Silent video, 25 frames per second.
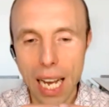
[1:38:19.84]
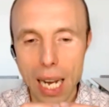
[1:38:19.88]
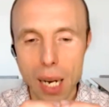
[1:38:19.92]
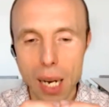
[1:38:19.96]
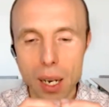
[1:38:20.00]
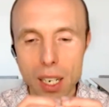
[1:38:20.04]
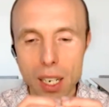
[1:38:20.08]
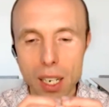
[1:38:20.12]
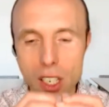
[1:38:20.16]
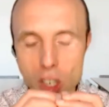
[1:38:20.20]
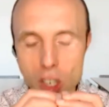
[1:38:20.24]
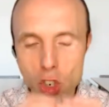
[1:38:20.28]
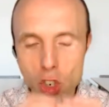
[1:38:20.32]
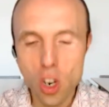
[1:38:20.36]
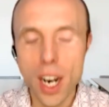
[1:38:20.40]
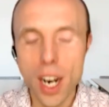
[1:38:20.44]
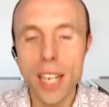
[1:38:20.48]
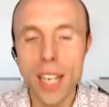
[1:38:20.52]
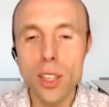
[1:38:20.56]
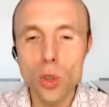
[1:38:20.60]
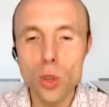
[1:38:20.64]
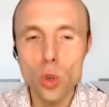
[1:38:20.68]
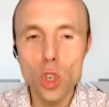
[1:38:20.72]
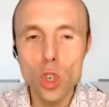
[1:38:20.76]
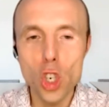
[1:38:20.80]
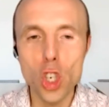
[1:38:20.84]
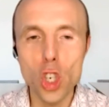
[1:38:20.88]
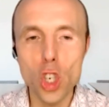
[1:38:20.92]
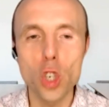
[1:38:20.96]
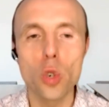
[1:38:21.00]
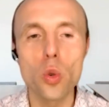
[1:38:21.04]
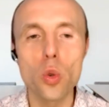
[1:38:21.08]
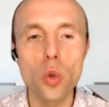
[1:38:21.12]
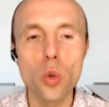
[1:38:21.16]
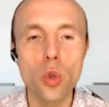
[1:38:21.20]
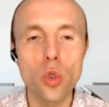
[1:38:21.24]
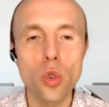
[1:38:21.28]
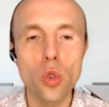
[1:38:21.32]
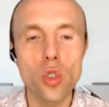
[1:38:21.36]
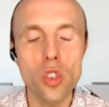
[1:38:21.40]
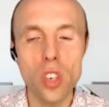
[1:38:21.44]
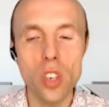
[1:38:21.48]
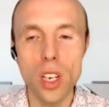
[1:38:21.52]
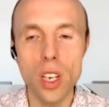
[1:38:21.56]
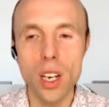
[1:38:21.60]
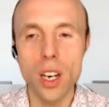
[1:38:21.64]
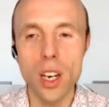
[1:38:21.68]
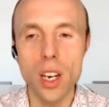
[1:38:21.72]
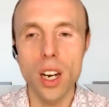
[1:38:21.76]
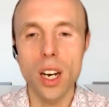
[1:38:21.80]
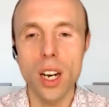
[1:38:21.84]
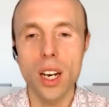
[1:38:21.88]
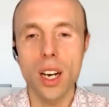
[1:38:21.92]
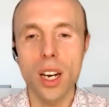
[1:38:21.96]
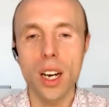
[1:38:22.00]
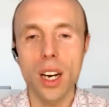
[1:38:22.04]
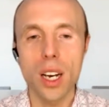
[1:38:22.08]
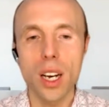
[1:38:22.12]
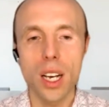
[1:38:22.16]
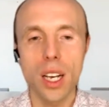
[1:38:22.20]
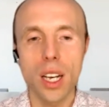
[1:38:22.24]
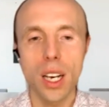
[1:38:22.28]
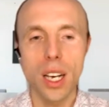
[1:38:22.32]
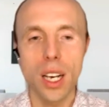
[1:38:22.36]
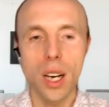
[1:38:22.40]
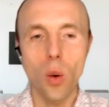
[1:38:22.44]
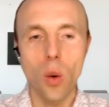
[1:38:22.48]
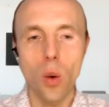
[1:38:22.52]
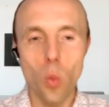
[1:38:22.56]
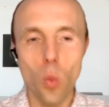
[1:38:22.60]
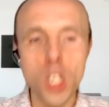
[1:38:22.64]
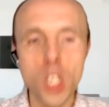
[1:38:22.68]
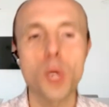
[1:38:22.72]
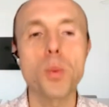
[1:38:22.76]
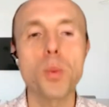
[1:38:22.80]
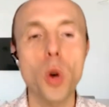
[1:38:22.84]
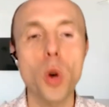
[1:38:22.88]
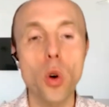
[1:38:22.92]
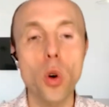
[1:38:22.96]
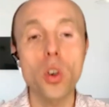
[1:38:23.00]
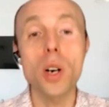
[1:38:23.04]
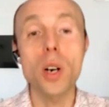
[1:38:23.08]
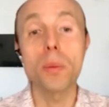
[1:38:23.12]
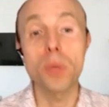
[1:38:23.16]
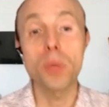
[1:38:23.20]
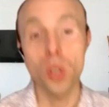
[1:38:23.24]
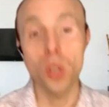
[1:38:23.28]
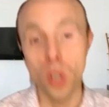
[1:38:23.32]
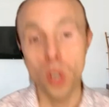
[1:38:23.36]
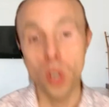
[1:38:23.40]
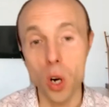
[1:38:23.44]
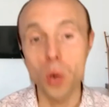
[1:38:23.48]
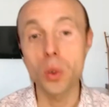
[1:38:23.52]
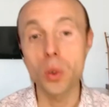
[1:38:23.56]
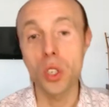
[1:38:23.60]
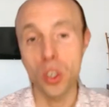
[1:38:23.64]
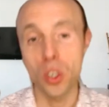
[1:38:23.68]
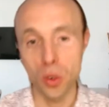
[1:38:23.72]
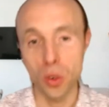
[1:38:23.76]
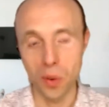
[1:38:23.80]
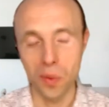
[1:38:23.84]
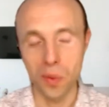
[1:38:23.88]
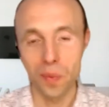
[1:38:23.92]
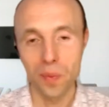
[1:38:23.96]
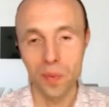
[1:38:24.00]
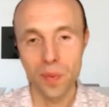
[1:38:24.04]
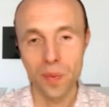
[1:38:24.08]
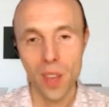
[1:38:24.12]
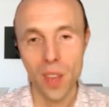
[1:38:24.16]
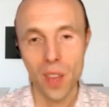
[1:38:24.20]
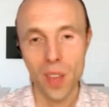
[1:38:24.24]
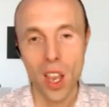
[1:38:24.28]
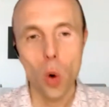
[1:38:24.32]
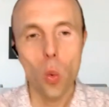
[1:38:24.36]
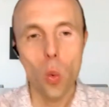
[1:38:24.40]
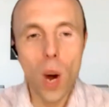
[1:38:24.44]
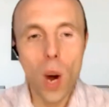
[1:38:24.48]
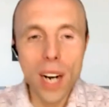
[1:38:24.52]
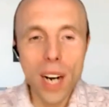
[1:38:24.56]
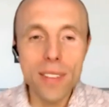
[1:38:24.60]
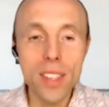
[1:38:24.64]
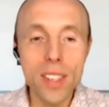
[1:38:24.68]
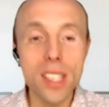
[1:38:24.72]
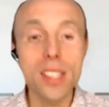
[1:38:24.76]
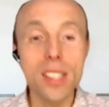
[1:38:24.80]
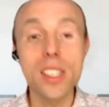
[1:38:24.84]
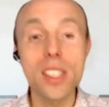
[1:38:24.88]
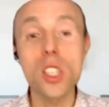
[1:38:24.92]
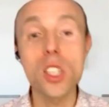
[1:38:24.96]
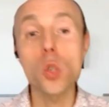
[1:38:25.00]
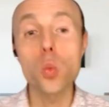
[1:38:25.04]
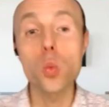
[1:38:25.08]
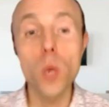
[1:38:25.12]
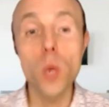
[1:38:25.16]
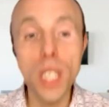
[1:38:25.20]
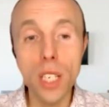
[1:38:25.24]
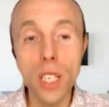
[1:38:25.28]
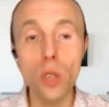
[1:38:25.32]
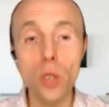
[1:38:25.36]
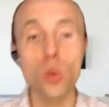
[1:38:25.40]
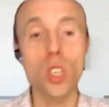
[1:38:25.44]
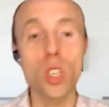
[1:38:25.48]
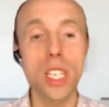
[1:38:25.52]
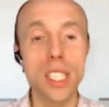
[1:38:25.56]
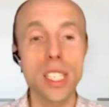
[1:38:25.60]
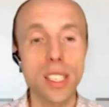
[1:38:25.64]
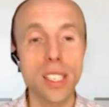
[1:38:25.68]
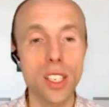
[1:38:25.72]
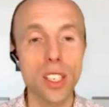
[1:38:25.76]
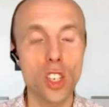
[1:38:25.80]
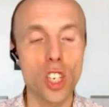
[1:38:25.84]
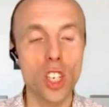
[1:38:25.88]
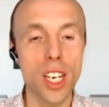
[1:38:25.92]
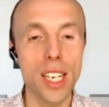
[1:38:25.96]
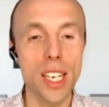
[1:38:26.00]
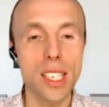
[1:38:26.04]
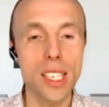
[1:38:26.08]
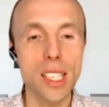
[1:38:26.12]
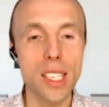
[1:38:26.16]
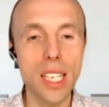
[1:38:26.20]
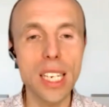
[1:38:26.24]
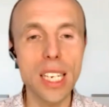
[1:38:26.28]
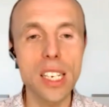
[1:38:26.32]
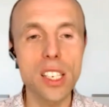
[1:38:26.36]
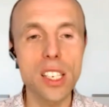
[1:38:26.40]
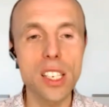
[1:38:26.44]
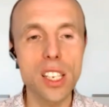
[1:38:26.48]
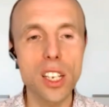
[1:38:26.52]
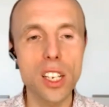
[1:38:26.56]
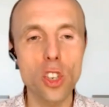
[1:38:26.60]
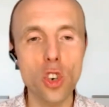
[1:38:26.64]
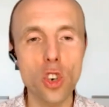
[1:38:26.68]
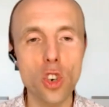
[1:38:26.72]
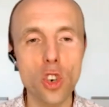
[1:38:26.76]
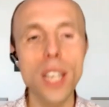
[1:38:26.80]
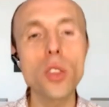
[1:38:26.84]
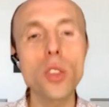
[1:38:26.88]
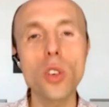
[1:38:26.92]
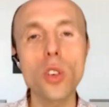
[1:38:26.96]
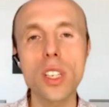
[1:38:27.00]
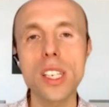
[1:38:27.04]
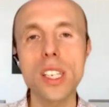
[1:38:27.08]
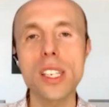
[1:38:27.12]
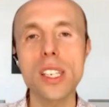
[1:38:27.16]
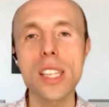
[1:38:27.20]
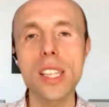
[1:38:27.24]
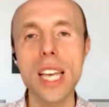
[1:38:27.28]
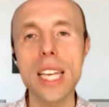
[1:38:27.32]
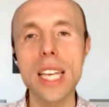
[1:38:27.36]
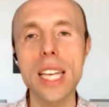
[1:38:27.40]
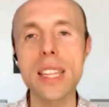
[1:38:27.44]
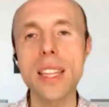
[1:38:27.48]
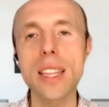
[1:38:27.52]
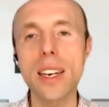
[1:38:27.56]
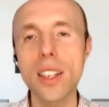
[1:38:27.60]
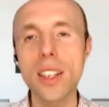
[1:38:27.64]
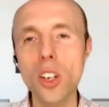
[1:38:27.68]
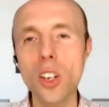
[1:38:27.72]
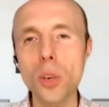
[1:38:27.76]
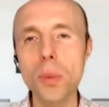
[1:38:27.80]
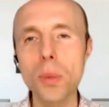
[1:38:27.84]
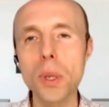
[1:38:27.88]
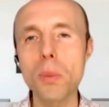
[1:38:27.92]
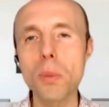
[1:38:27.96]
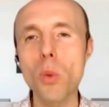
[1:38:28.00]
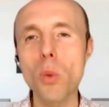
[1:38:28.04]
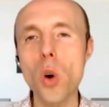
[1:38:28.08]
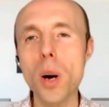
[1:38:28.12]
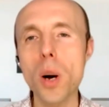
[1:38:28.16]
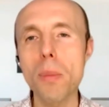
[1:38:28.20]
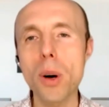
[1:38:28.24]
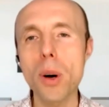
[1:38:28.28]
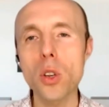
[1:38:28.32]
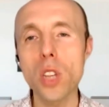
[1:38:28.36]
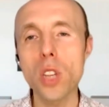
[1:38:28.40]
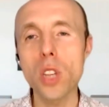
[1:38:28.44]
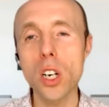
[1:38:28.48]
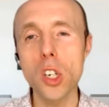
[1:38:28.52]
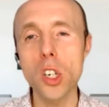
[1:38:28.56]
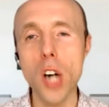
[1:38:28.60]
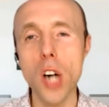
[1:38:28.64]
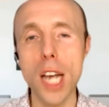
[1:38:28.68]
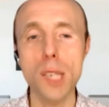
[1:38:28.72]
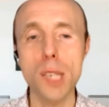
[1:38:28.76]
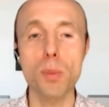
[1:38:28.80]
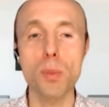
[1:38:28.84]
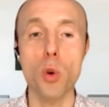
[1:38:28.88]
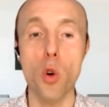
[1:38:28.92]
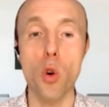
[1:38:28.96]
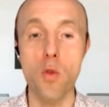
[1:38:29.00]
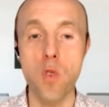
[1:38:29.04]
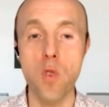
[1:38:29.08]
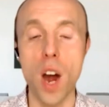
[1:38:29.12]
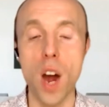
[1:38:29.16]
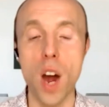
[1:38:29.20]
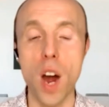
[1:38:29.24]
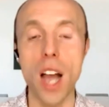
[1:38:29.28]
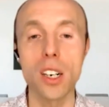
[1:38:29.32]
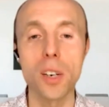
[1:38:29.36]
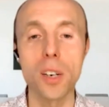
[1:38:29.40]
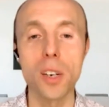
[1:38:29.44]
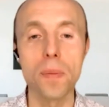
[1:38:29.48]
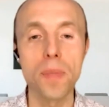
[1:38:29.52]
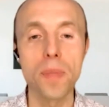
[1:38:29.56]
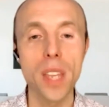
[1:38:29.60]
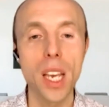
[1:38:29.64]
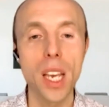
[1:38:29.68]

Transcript: uh, is trying to choose which program to go to. One of the things we usually suggest is trying to understand a little bit more about the class profile.